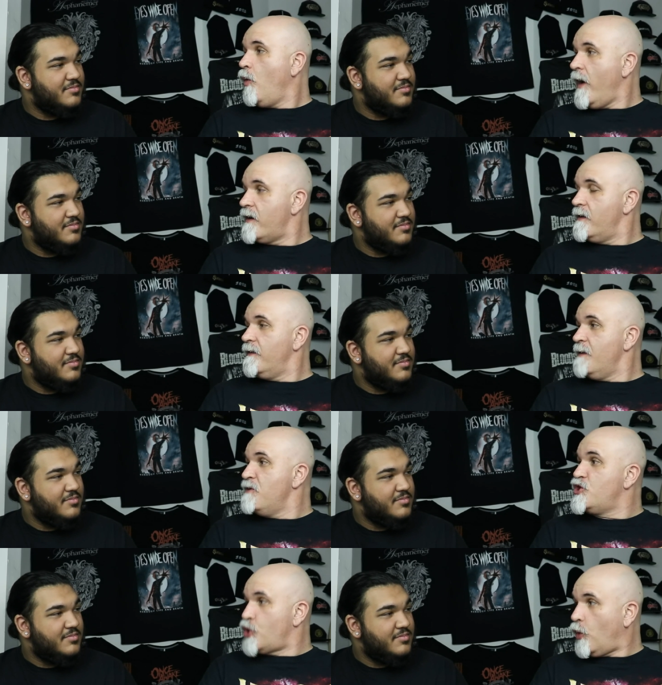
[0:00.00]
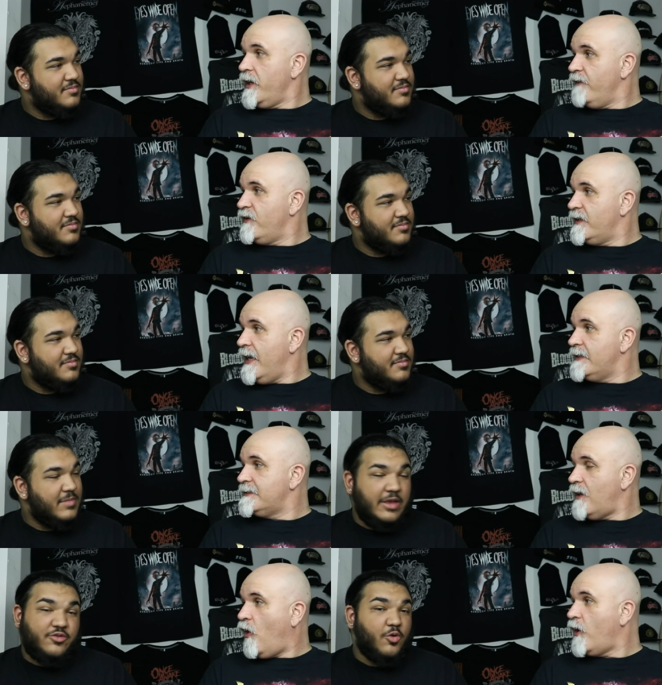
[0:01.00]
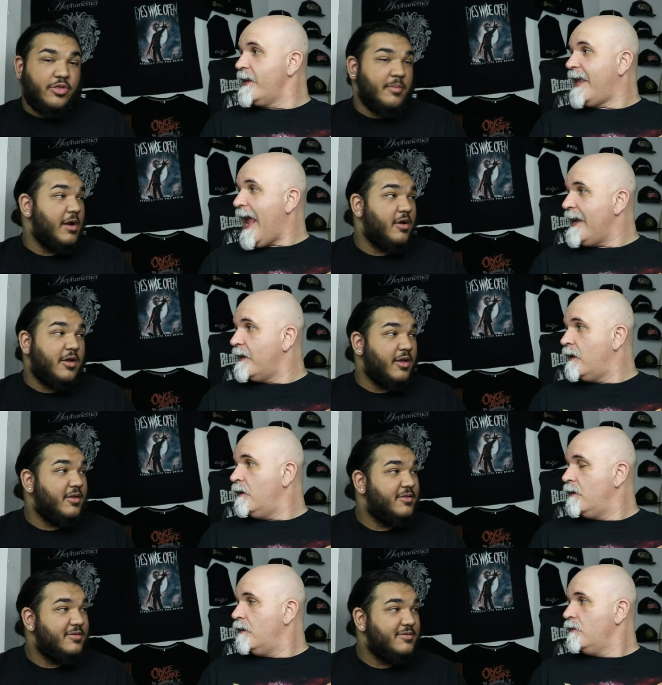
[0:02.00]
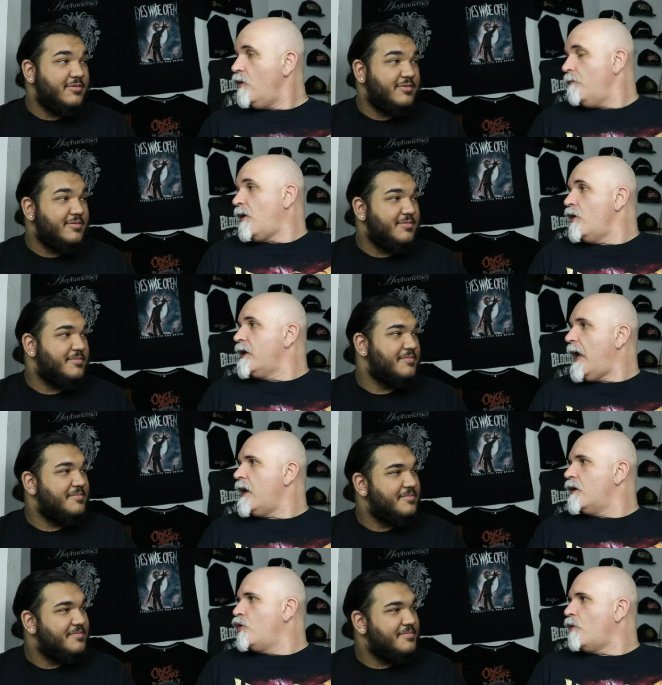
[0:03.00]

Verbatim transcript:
Speaker 1: where the majority of the dates is are North in America. Canada no, but are in Canada.